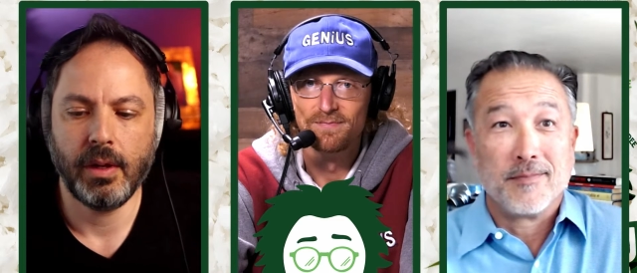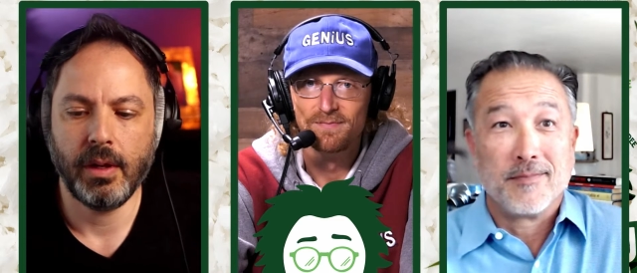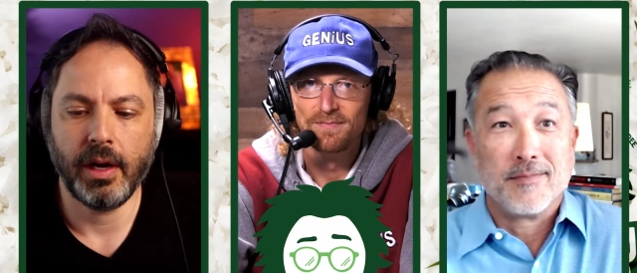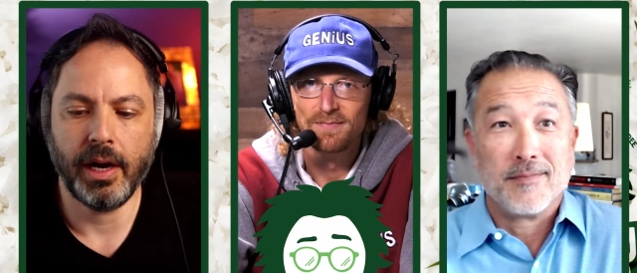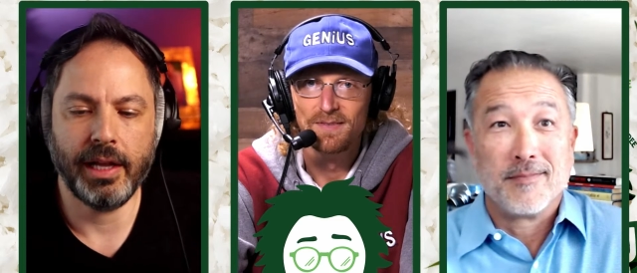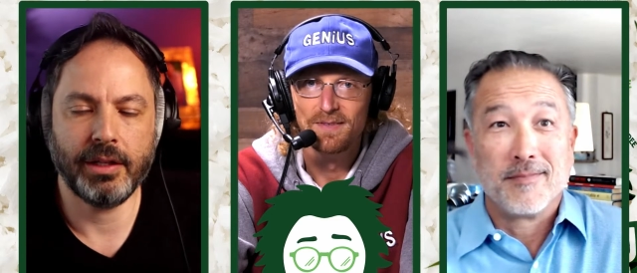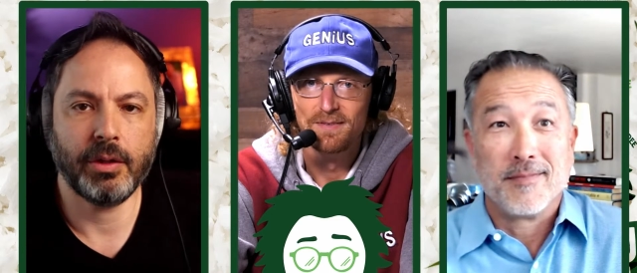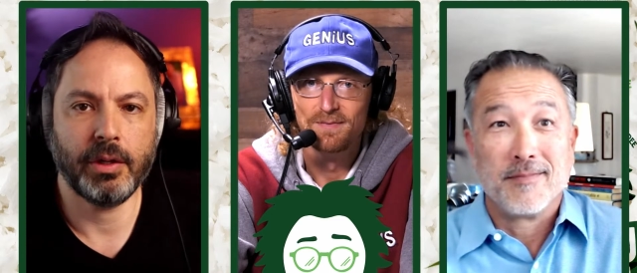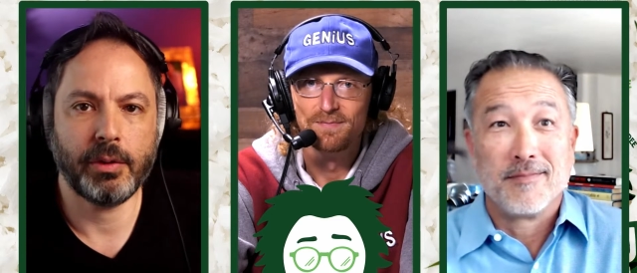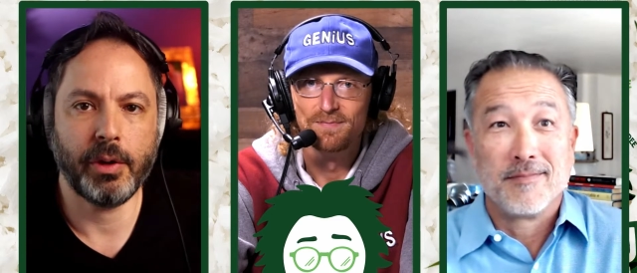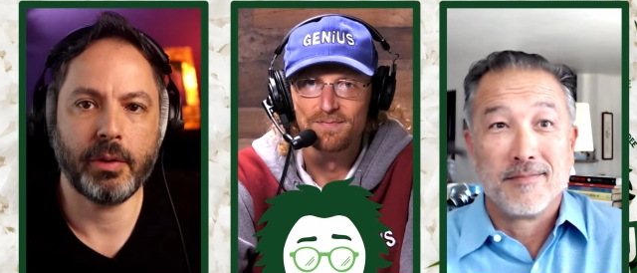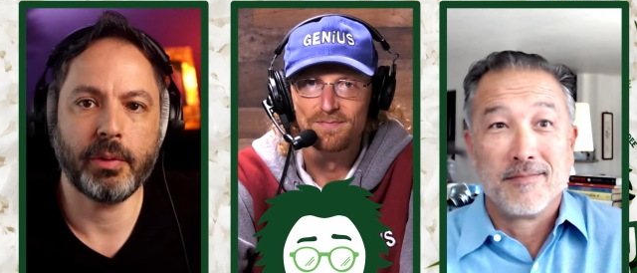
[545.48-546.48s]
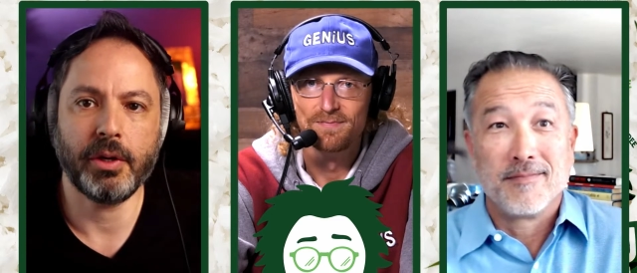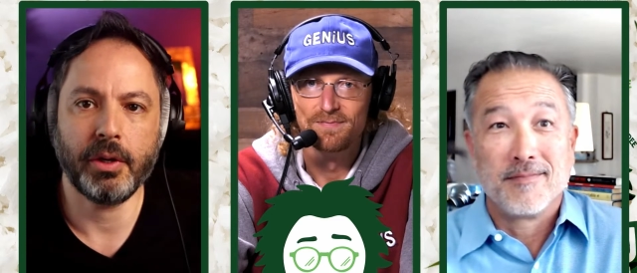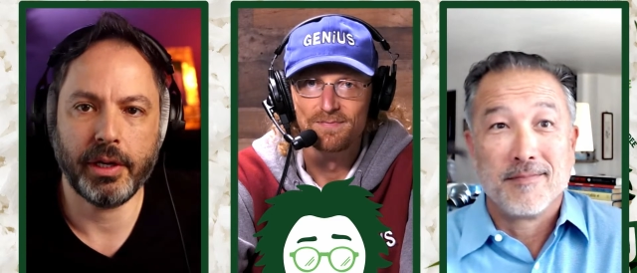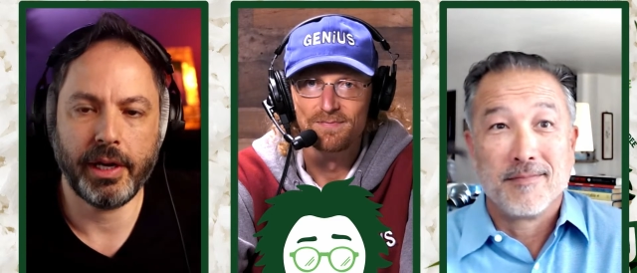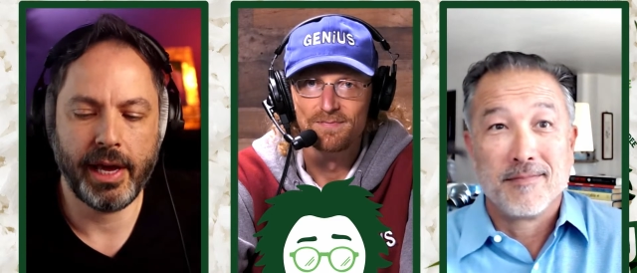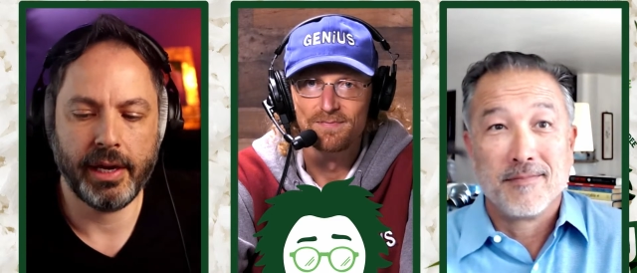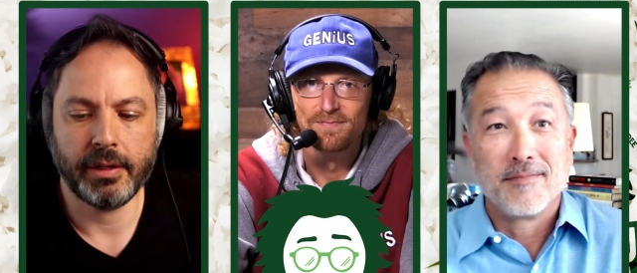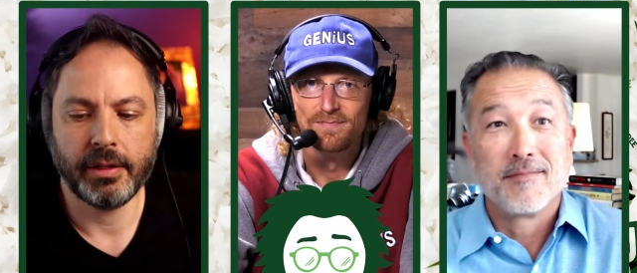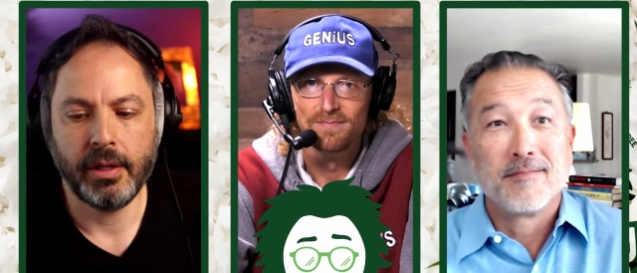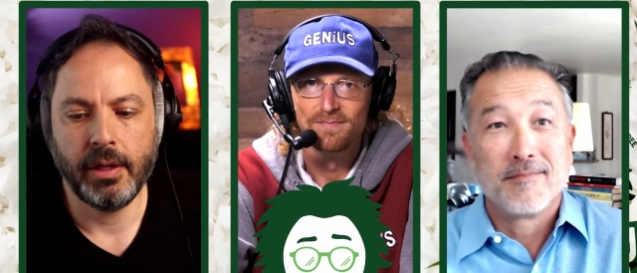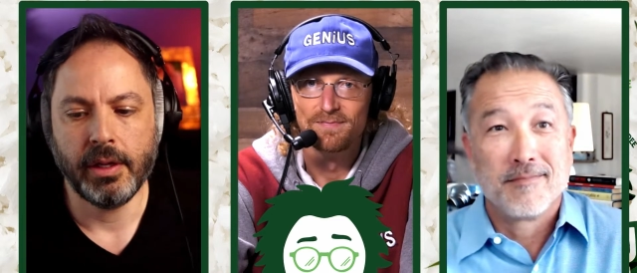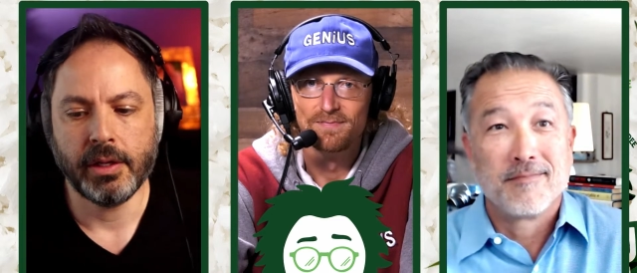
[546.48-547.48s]
Speaker 1: All right, I'll do a quick one you can add.
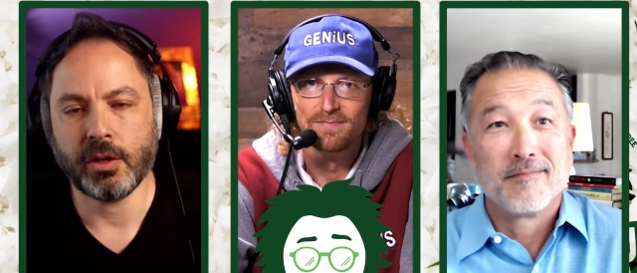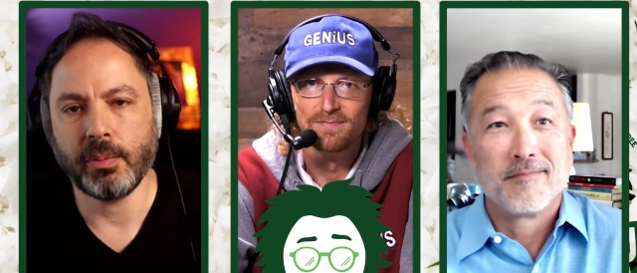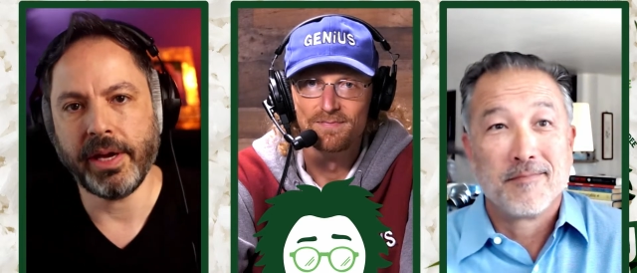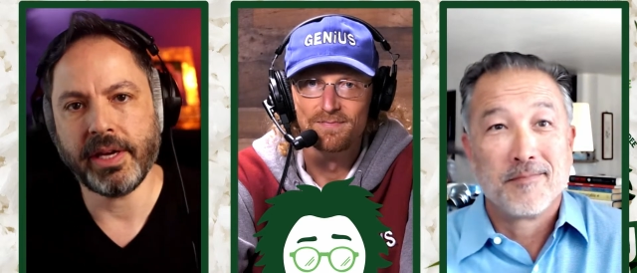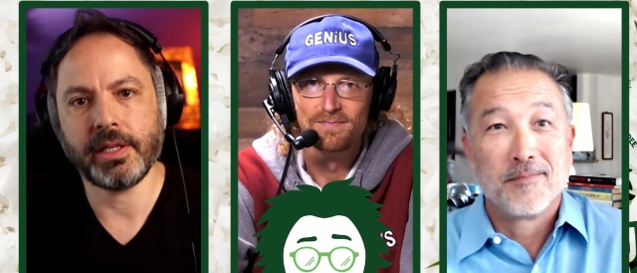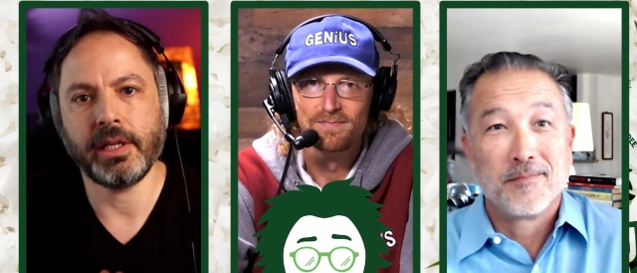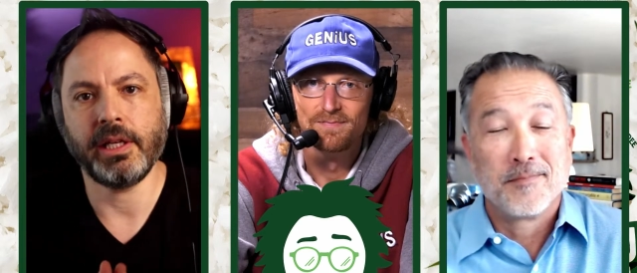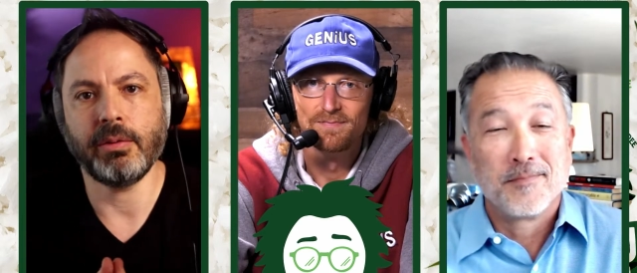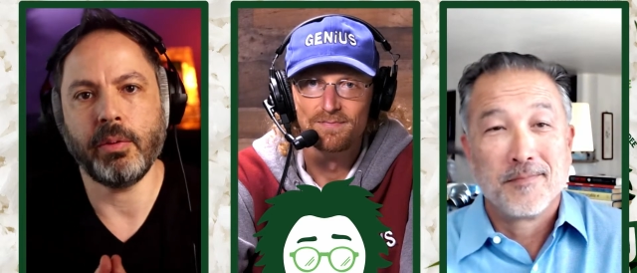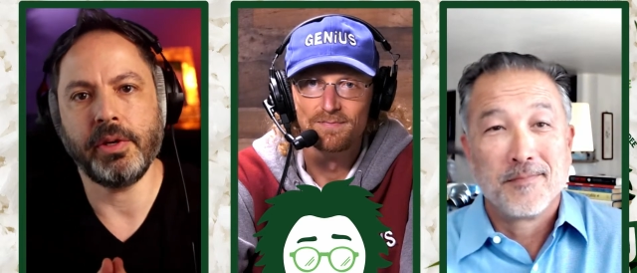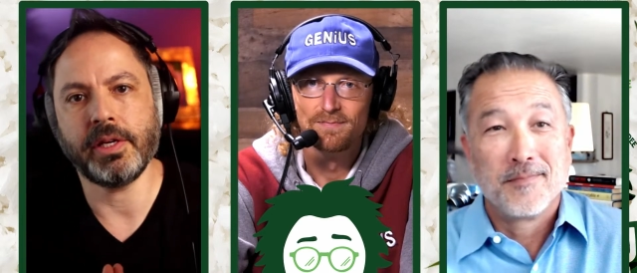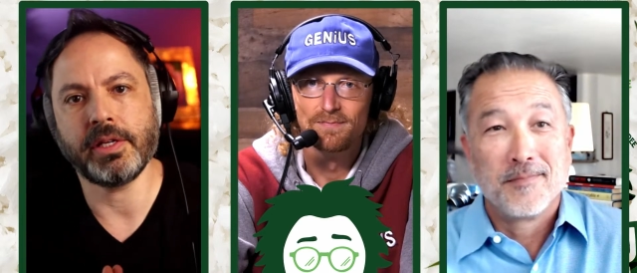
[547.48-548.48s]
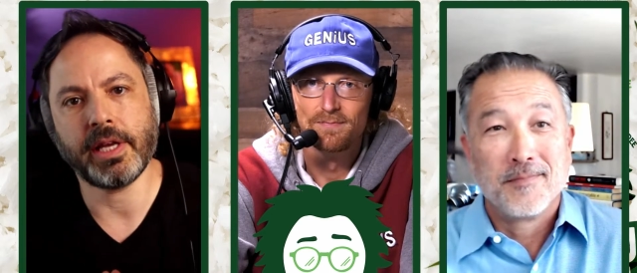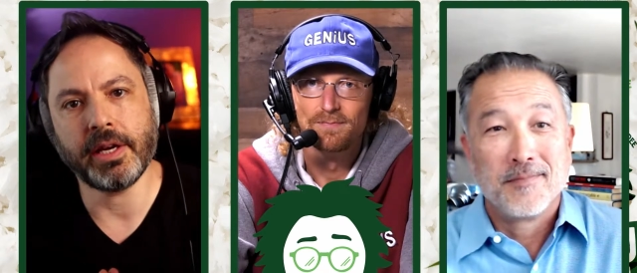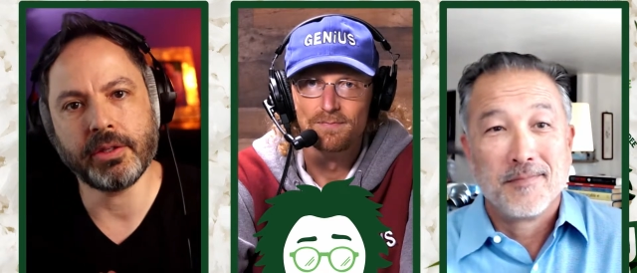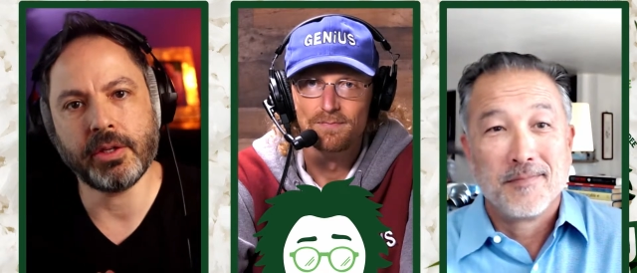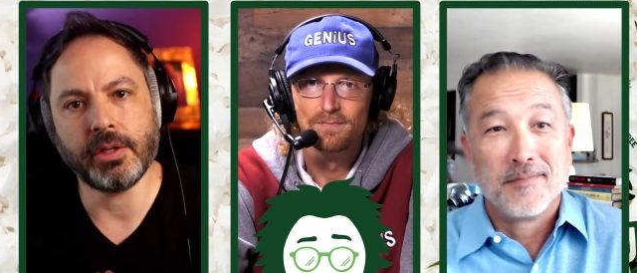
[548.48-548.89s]
So basically, what we decided to